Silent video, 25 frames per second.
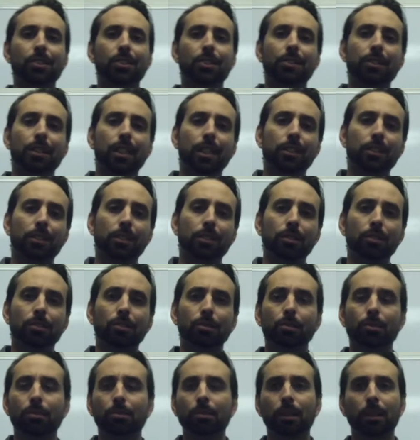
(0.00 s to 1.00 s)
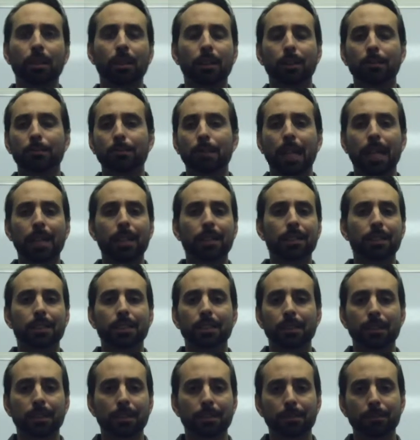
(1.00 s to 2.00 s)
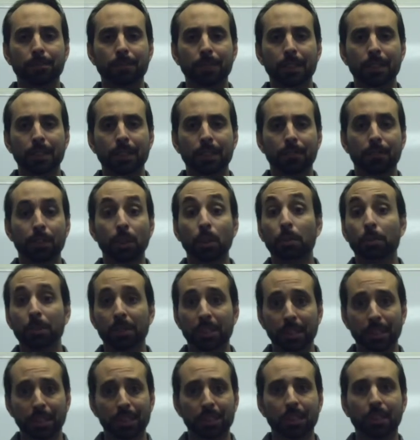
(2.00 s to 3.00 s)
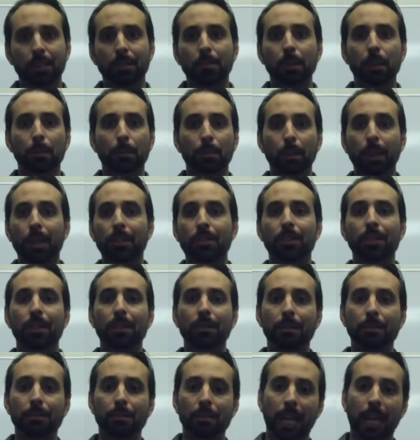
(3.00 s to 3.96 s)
and then you got into the verb system, the present,